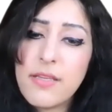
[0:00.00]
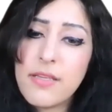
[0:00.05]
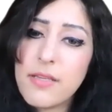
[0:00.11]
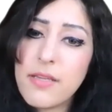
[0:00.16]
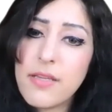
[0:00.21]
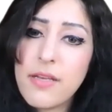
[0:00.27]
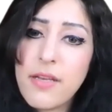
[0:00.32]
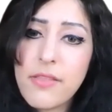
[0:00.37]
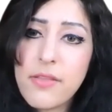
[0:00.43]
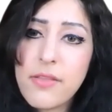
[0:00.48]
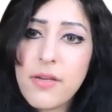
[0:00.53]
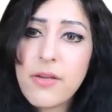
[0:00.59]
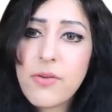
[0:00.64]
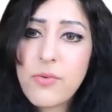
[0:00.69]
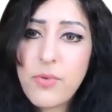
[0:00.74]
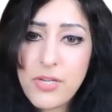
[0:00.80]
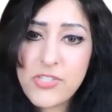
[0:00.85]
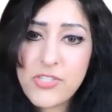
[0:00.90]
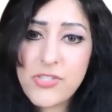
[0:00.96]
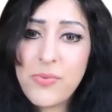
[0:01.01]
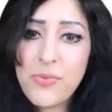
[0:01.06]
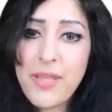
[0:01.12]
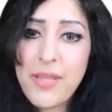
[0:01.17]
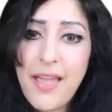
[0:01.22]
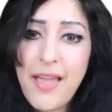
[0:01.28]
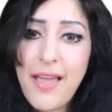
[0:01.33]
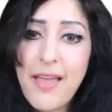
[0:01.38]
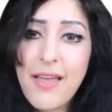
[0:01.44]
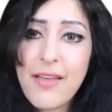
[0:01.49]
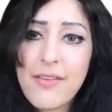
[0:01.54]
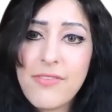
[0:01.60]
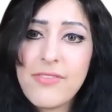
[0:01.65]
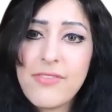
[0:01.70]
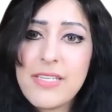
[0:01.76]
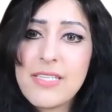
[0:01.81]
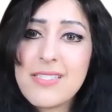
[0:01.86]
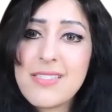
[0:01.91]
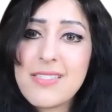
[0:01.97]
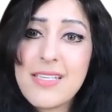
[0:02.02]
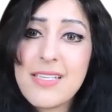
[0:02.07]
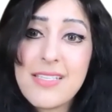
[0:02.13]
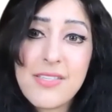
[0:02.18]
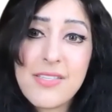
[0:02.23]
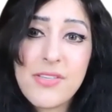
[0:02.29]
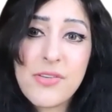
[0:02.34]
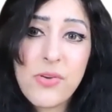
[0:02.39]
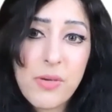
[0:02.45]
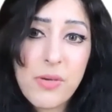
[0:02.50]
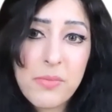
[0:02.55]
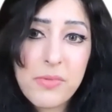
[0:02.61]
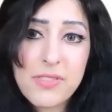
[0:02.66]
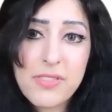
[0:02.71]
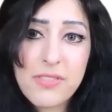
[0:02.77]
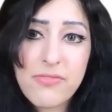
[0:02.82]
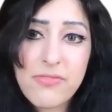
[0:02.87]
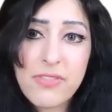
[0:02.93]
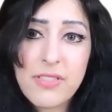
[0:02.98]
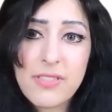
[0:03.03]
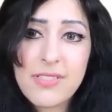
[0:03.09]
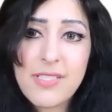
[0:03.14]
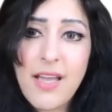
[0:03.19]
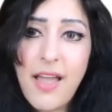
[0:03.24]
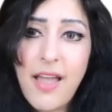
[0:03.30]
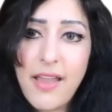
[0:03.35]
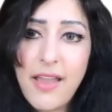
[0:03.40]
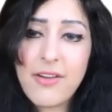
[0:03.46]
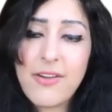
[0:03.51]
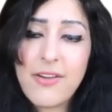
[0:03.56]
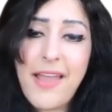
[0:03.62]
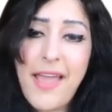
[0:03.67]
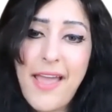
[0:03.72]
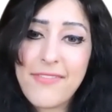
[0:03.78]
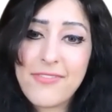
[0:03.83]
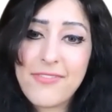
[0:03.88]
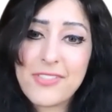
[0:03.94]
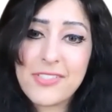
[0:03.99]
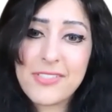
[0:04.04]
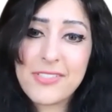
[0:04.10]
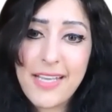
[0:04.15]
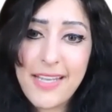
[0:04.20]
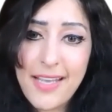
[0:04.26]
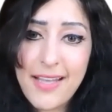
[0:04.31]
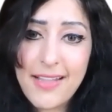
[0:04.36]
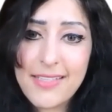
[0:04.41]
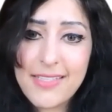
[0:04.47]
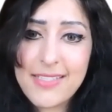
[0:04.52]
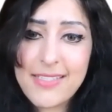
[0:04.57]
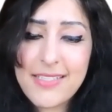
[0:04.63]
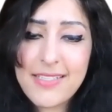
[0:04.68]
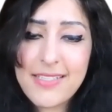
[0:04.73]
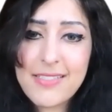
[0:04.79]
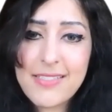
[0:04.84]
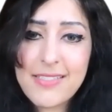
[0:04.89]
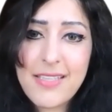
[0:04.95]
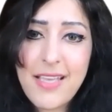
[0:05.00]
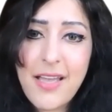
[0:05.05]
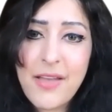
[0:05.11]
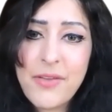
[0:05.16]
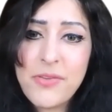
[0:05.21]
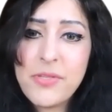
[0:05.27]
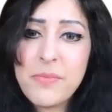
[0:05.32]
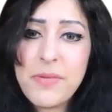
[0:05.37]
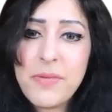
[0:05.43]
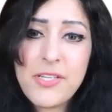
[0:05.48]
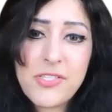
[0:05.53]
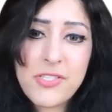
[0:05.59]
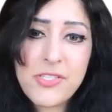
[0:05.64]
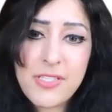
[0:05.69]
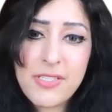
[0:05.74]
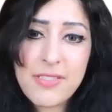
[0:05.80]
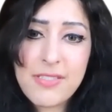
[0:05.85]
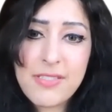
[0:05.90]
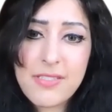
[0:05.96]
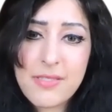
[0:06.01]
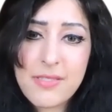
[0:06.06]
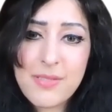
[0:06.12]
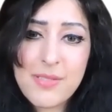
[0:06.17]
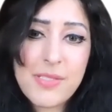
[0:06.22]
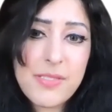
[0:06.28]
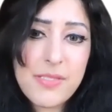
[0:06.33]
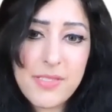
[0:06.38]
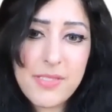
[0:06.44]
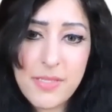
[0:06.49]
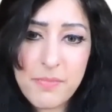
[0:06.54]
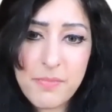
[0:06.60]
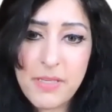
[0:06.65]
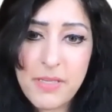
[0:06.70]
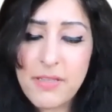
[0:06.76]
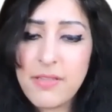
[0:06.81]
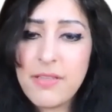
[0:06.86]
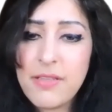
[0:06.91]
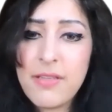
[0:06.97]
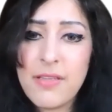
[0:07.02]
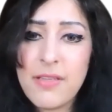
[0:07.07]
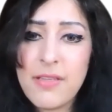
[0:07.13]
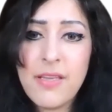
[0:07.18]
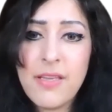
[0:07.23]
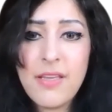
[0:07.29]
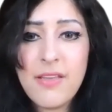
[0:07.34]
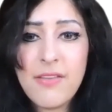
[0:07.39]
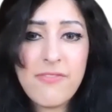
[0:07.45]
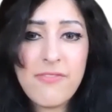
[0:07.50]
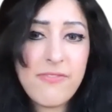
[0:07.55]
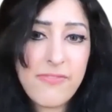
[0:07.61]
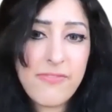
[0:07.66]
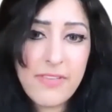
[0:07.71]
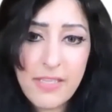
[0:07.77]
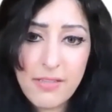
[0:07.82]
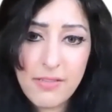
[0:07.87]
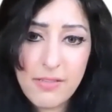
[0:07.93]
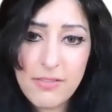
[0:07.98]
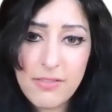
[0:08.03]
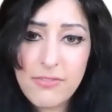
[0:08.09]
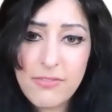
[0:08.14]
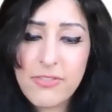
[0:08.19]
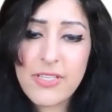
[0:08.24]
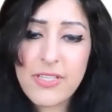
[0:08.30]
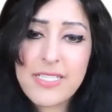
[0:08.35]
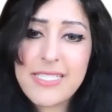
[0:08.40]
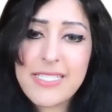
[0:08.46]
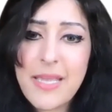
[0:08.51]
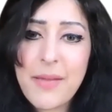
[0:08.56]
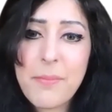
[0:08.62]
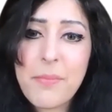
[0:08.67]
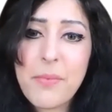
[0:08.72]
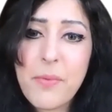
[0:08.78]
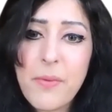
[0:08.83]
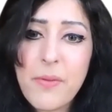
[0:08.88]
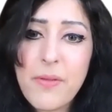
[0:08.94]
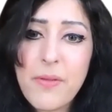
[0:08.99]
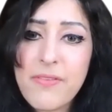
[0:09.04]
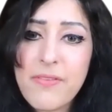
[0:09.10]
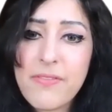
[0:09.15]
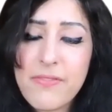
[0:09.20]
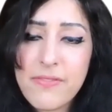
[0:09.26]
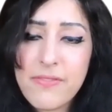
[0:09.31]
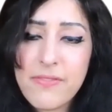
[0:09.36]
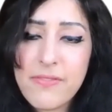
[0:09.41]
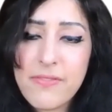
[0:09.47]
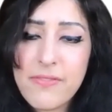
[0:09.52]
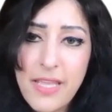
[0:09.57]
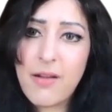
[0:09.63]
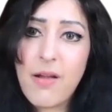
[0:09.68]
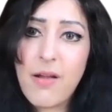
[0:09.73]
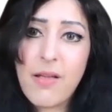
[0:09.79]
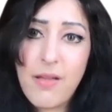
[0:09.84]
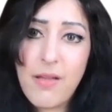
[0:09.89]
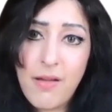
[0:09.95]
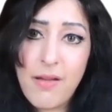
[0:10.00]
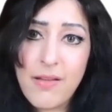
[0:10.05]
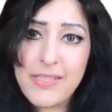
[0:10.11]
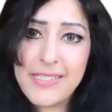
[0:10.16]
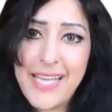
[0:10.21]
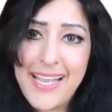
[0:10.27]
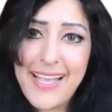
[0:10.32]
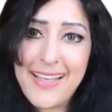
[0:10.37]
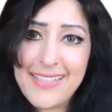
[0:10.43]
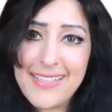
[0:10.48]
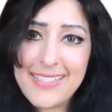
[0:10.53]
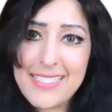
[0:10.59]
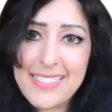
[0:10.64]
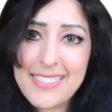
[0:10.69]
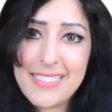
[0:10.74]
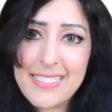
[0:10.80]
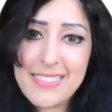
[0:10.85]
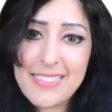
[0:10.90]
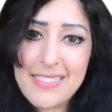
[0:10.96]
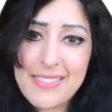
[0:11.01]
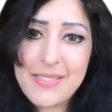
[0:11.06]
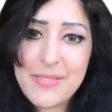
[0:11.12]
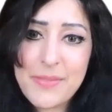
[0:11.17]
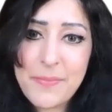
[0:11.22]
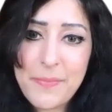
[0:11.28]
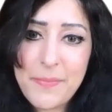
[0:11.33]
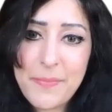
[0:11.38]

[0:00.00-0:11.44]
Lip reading: another question we have is it normal to feel tired after dialysis? How do patients typically feel, for example, if they're on dialysis?